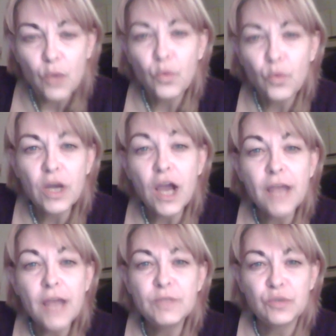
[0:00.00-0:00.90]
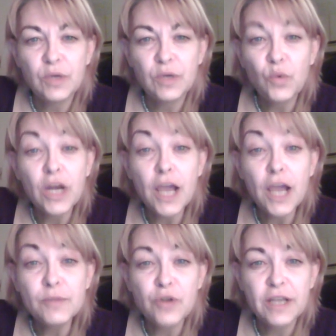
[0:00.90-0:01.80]
What I'm doing, what
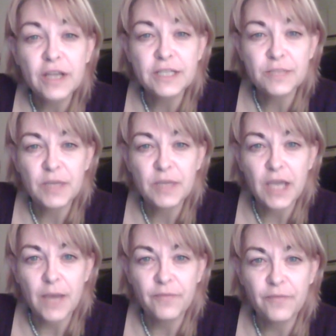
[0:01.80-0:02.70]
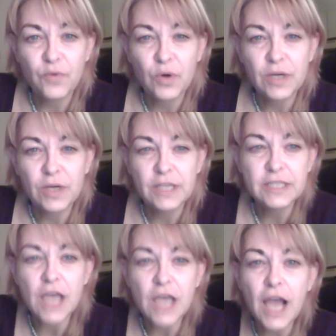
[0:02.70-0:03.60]
I'm trying to speak up for
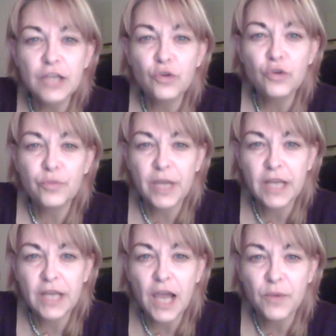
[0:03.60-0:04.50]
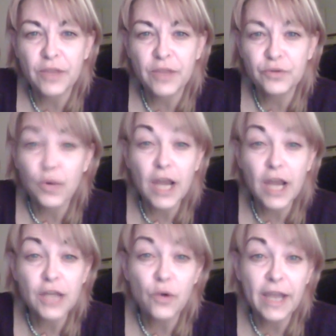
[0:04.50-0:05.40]
is I know the pain I went through, and
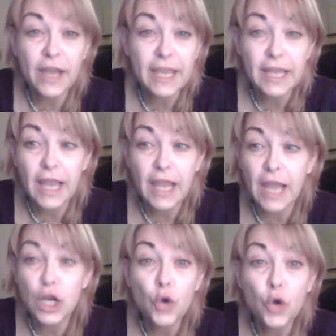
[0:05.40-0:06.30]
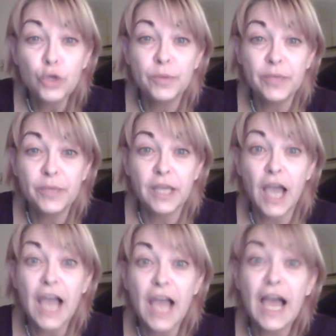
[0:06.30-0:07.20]
I know I can't, no human being,
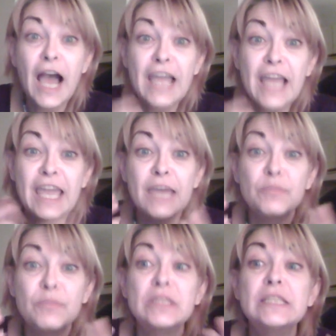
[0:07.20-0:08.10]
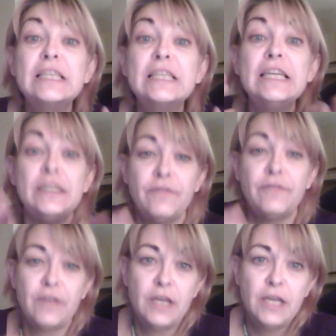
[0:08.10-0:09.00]
I can't believe
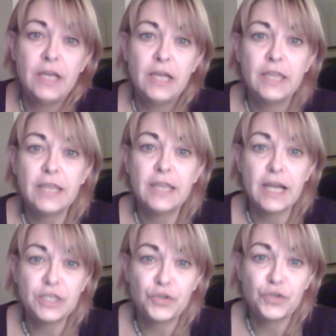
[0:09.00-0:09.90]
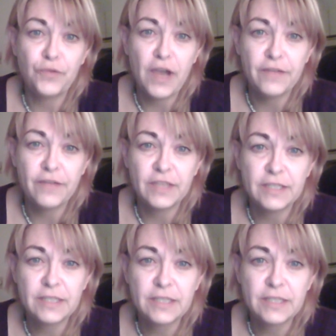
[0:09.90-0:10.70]
that I survived this.